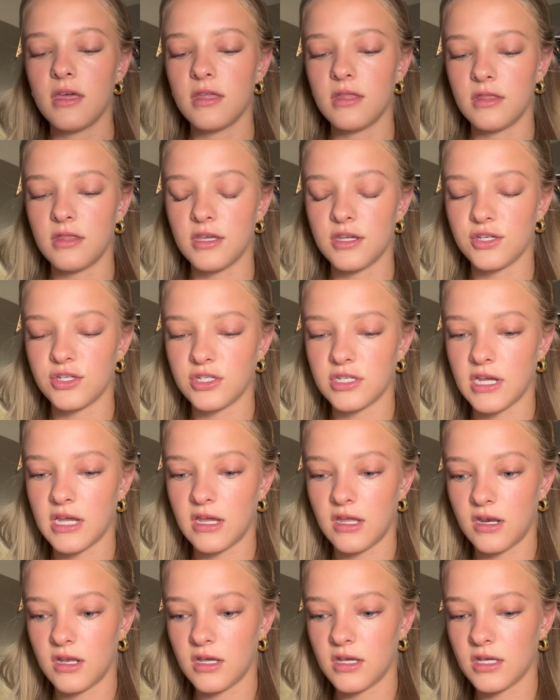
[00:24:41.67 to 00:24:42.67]
This
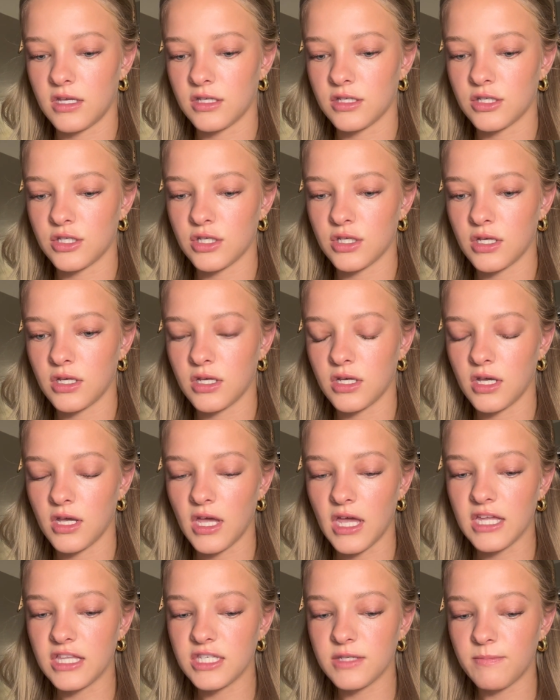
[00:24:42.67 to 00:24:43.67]
shade is,
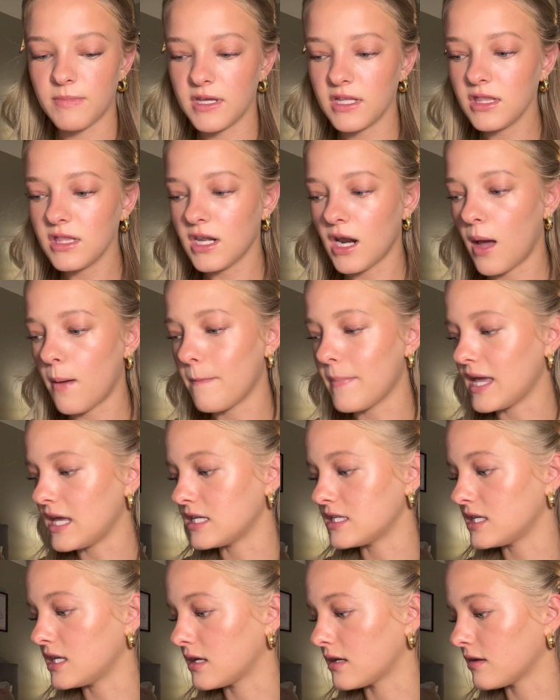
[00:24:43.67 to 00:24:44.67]
it's been
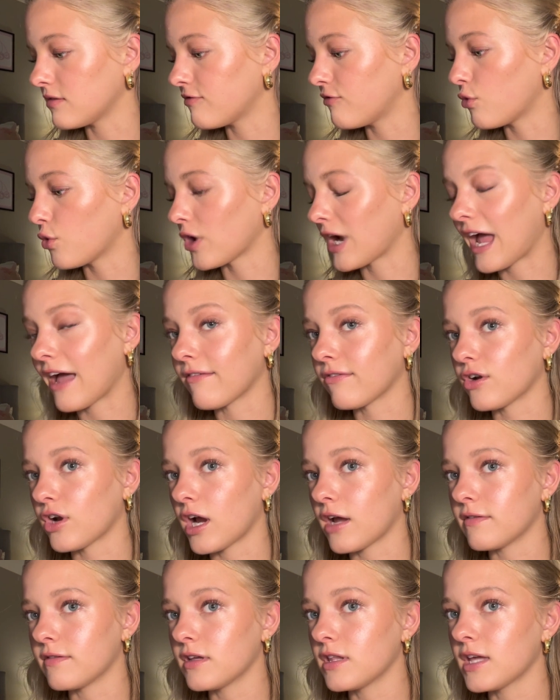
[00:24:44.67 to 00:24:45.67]
amazing forever.
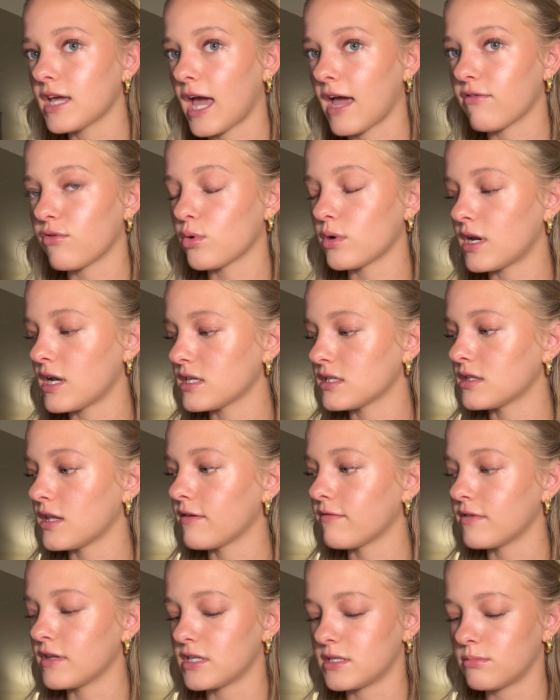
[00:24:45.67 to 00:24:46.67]
I feel like everyone has
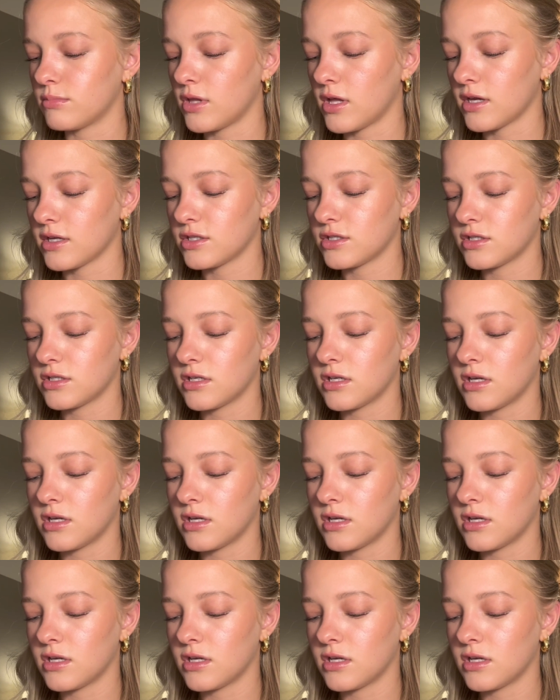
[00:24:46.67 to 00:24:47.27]
loved this blush